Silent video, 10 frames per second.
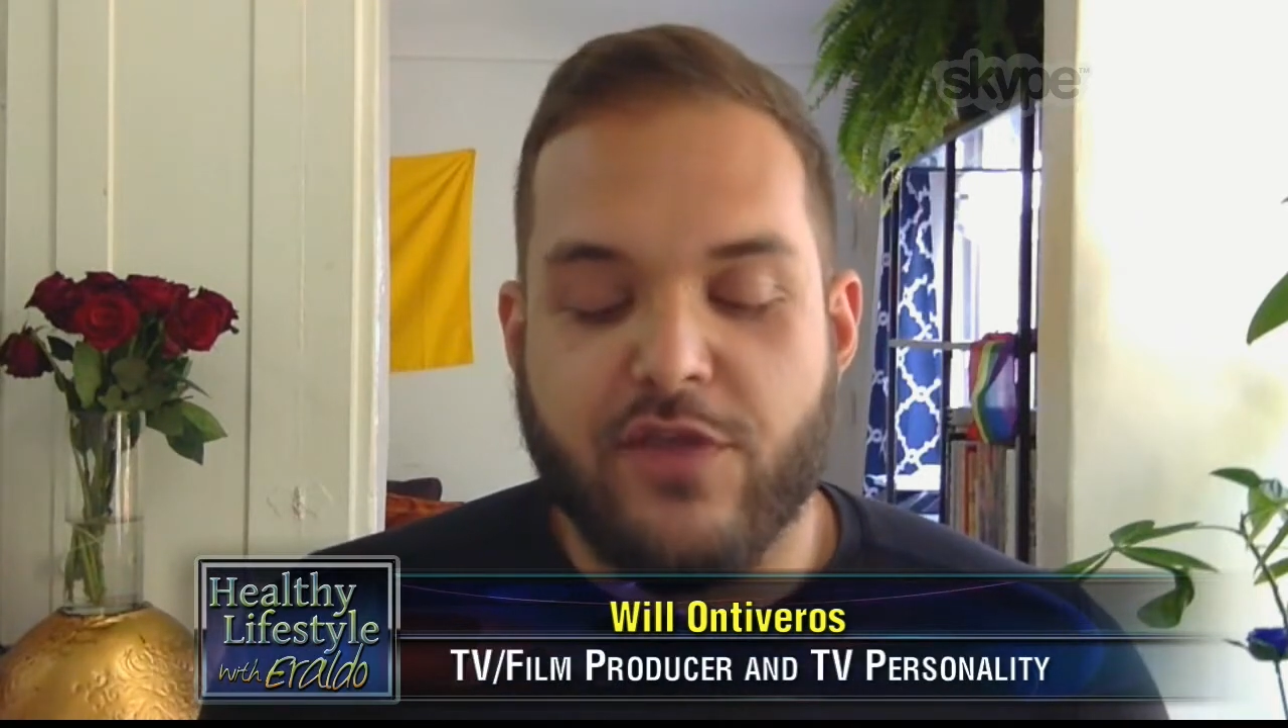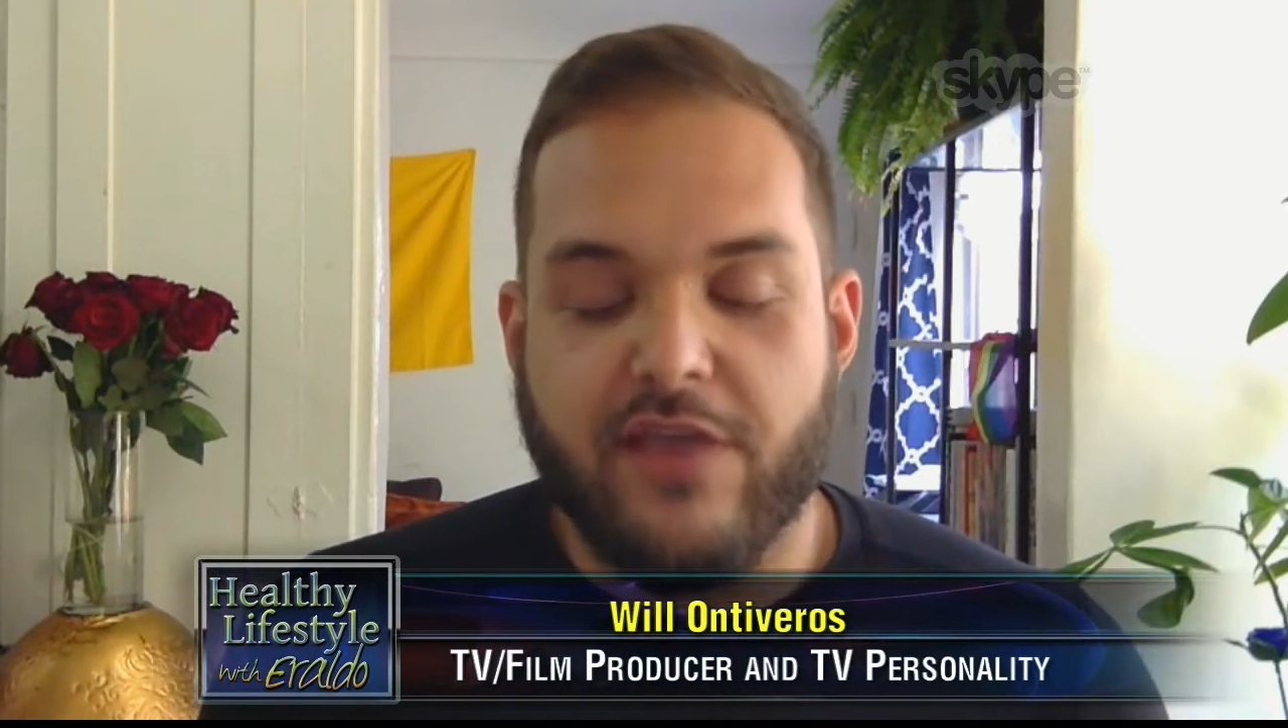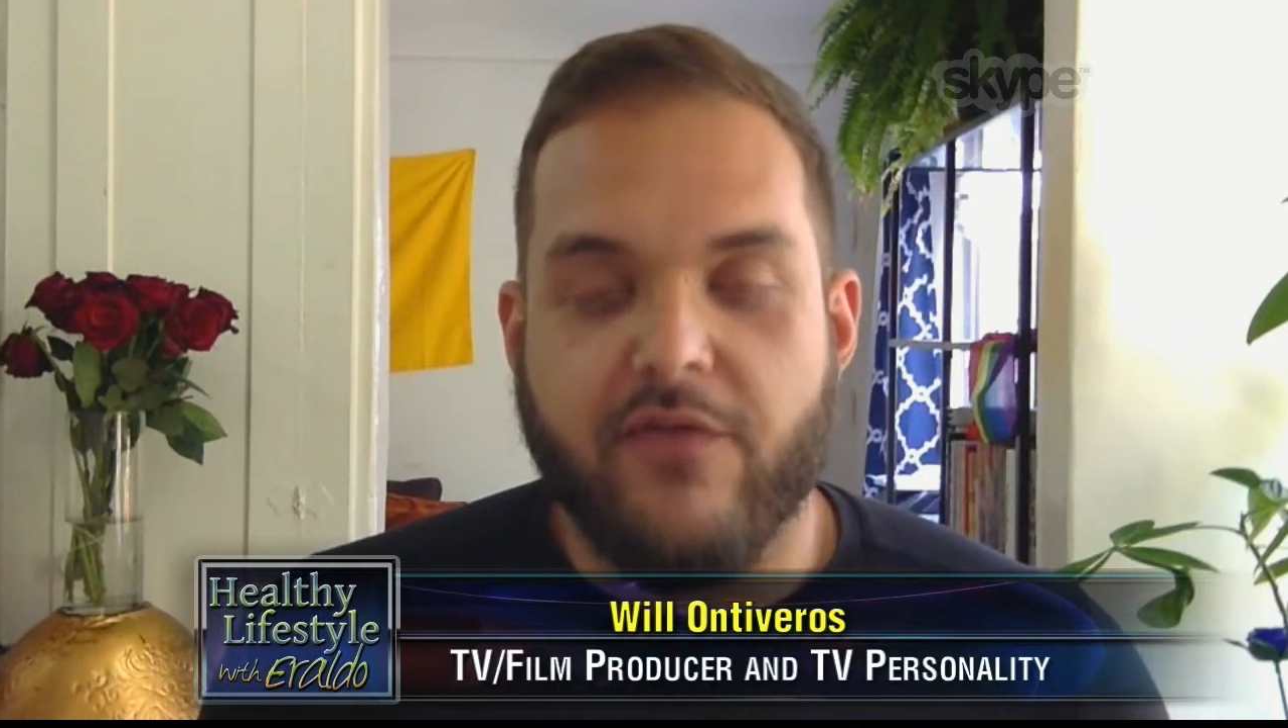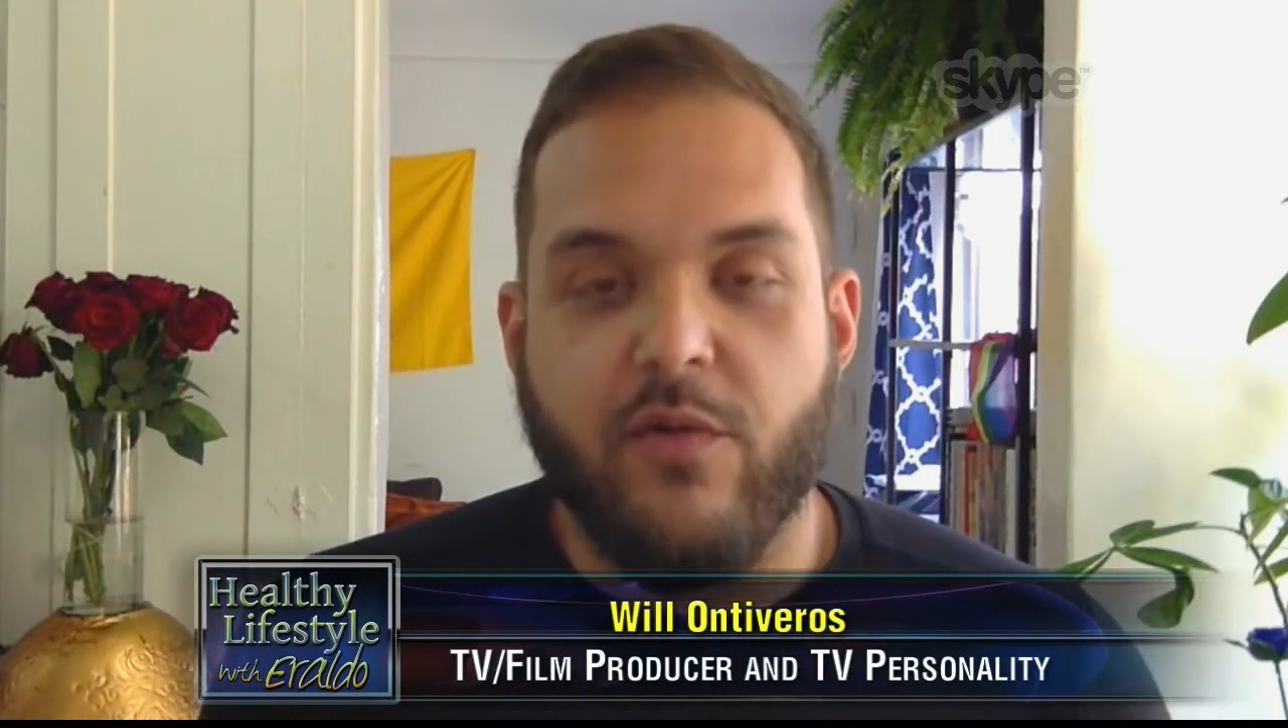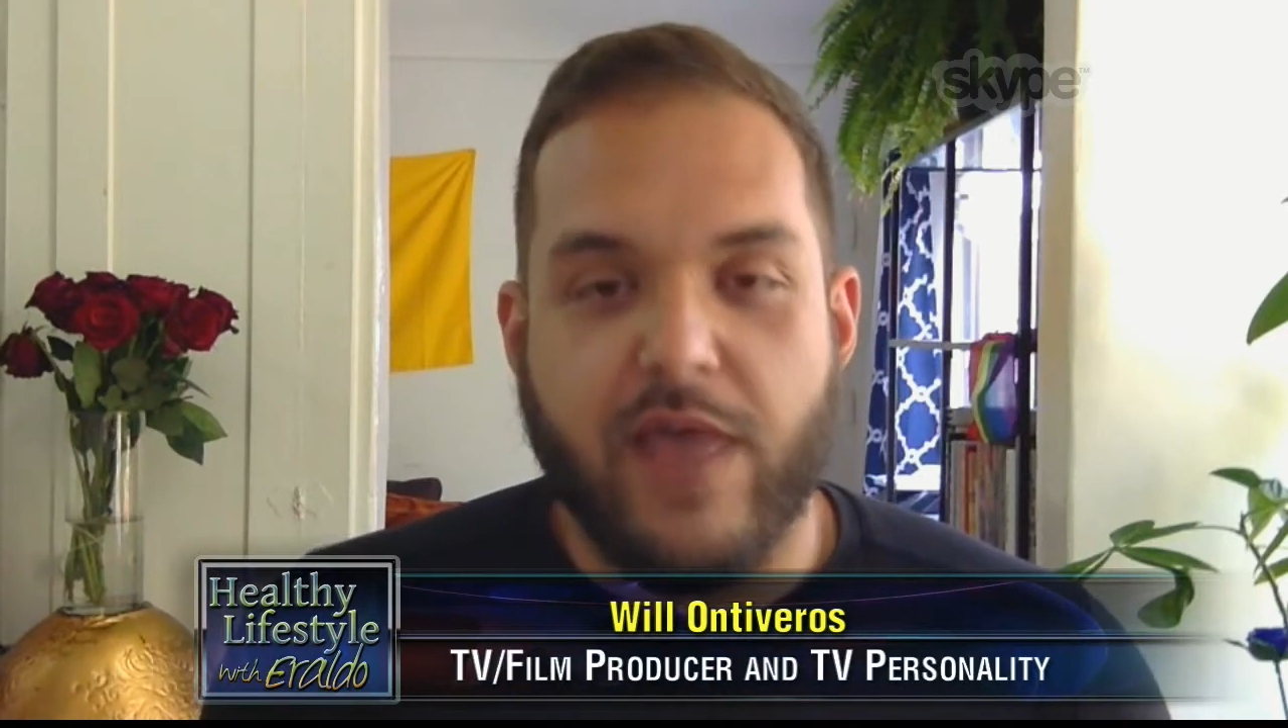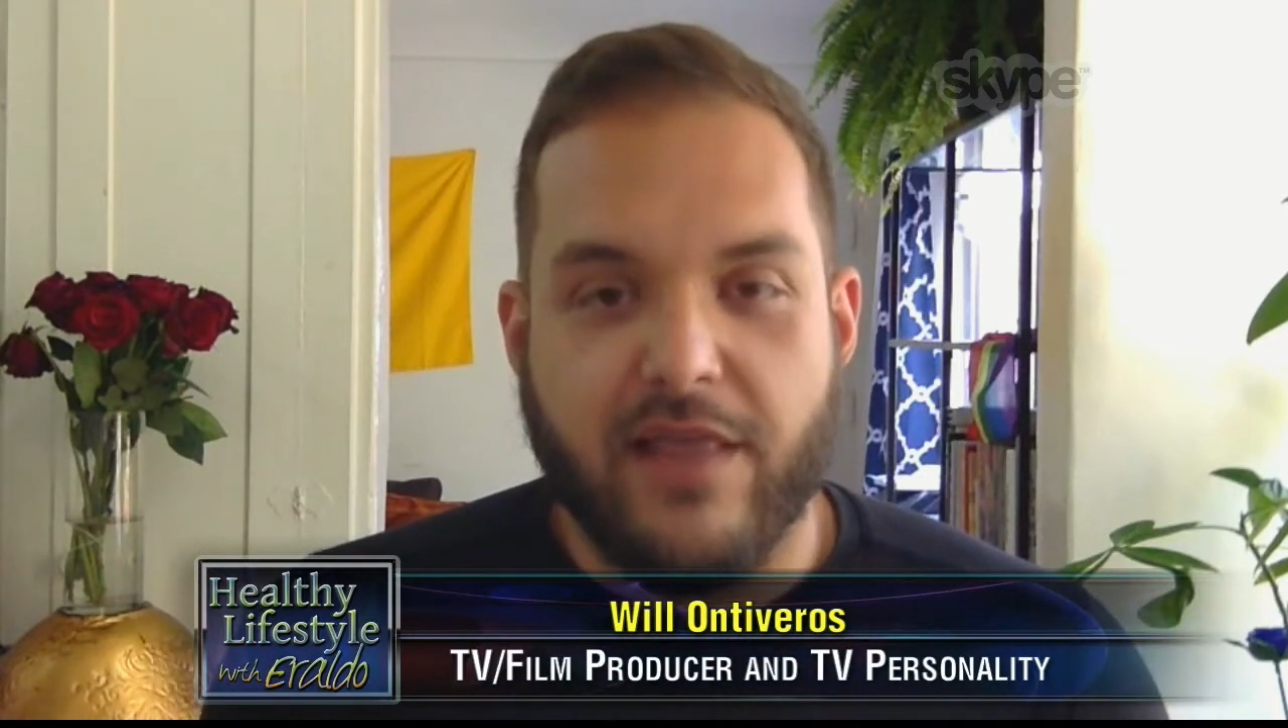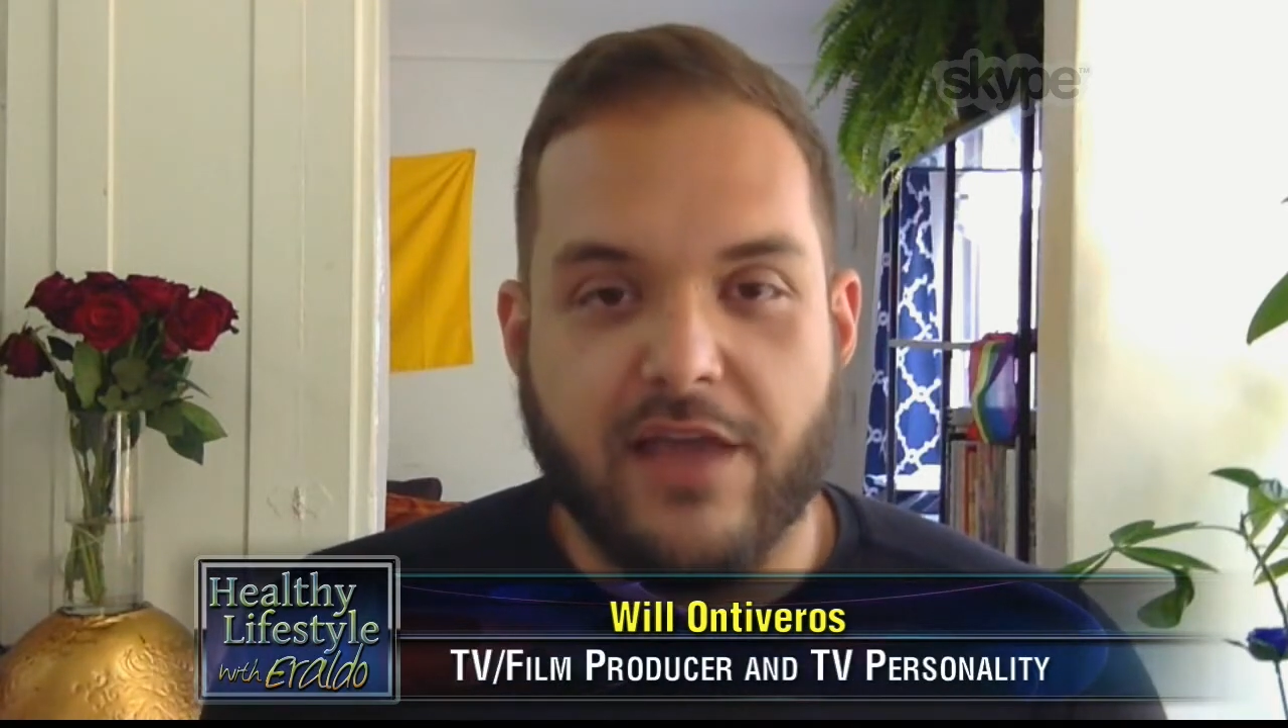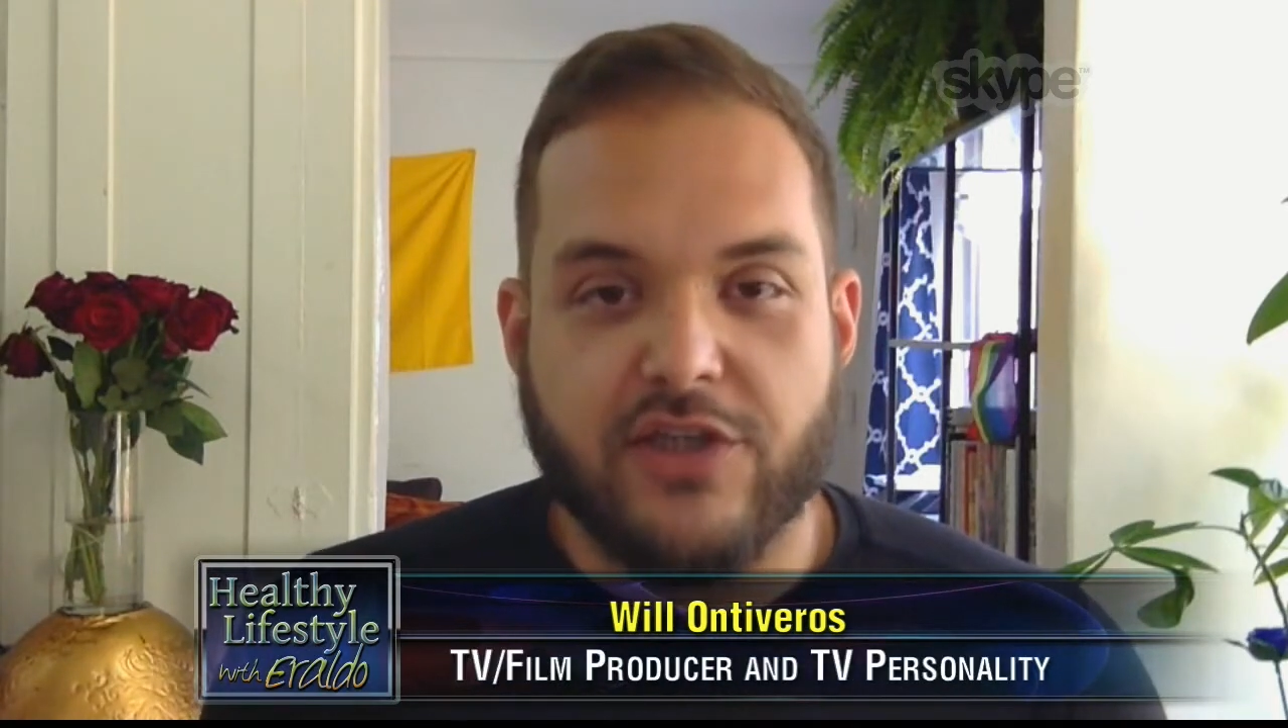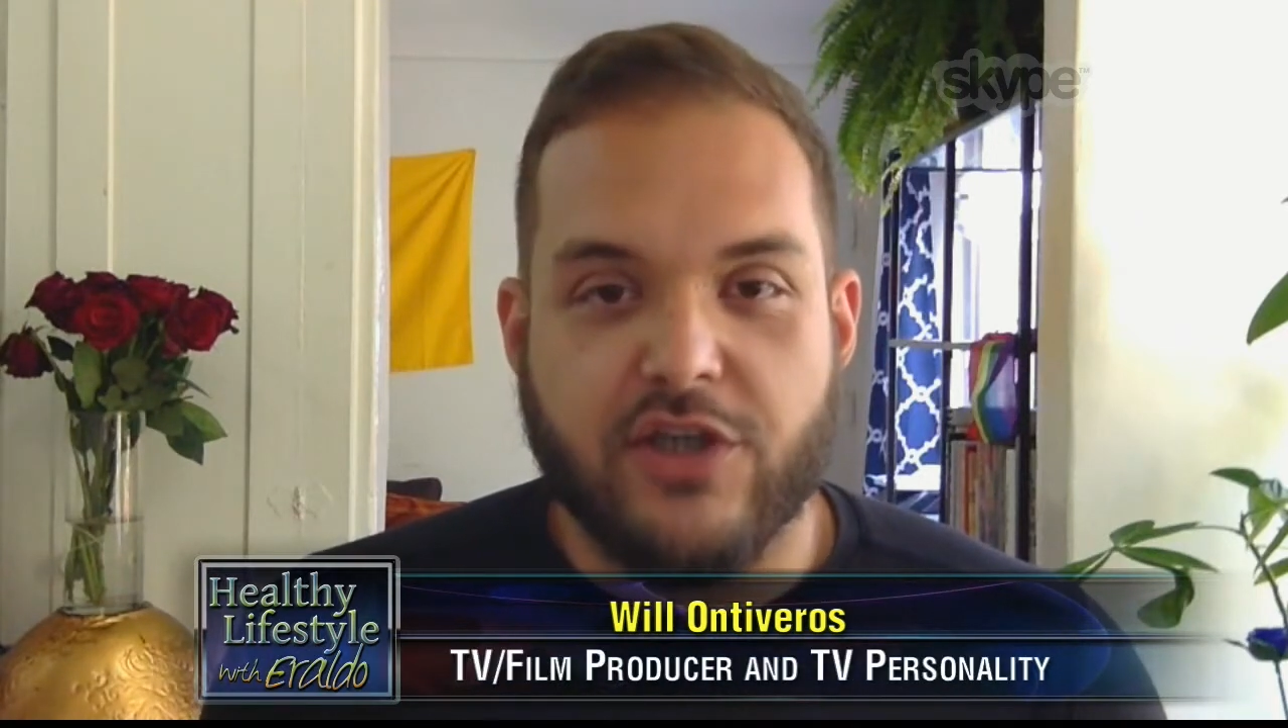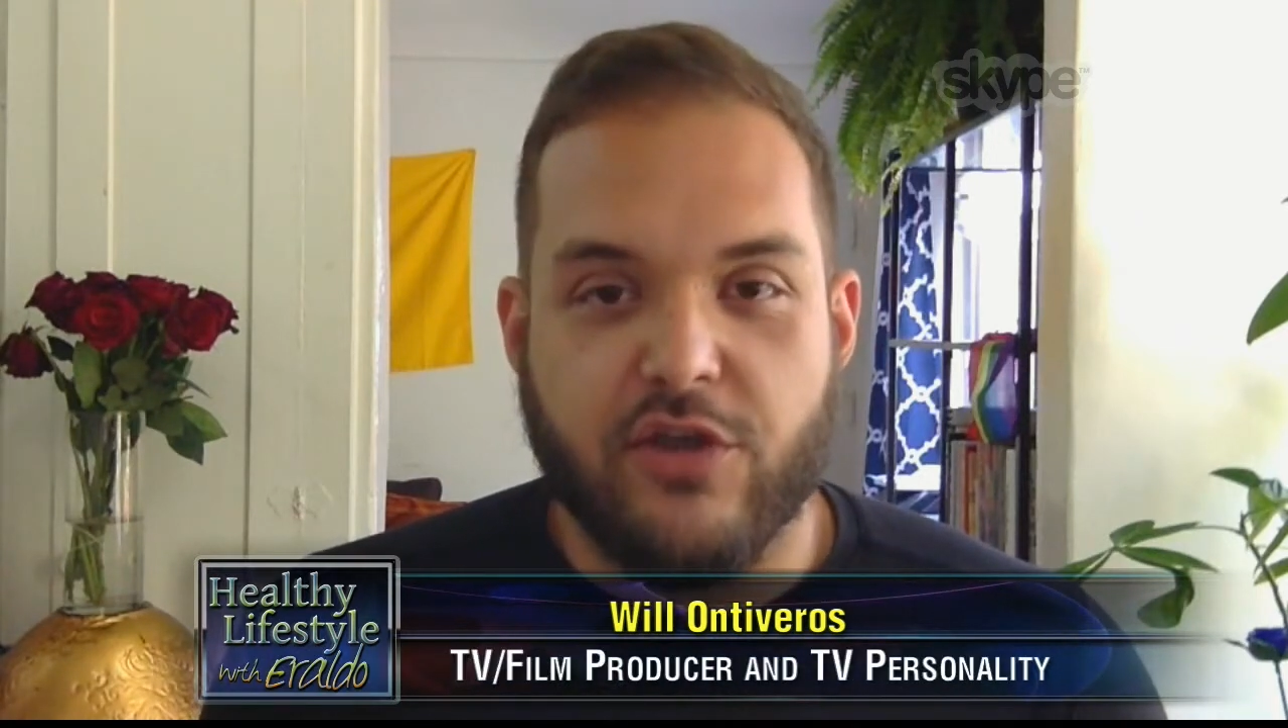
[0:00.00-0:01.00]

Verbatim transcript: think of a weight loss show,